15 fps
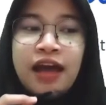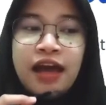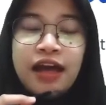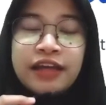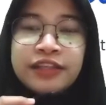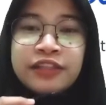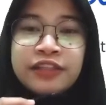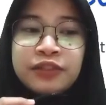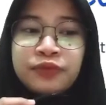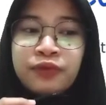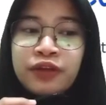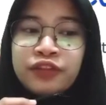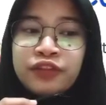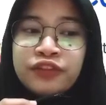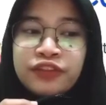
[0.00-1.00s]
I just
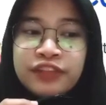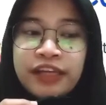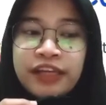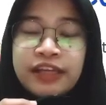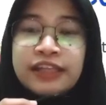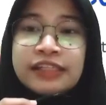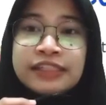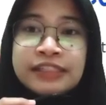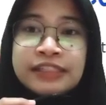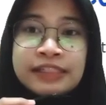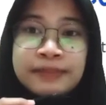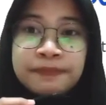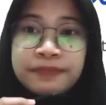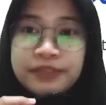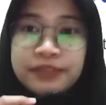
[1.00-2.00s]
want to take a
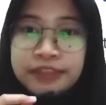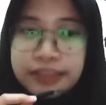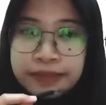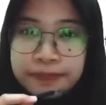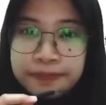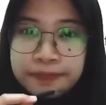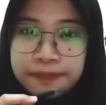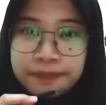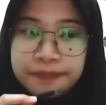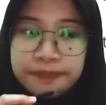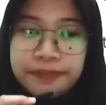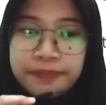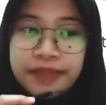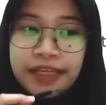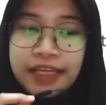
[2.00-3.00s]
deep dip
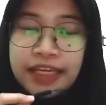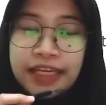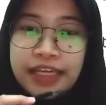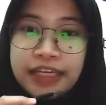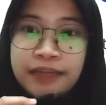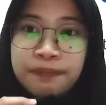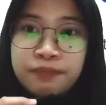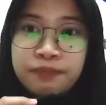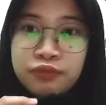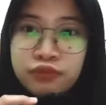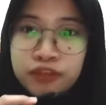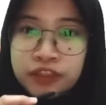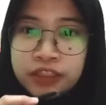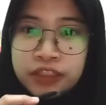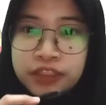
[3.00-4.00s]
in the
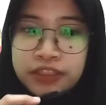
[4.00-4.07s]
pool.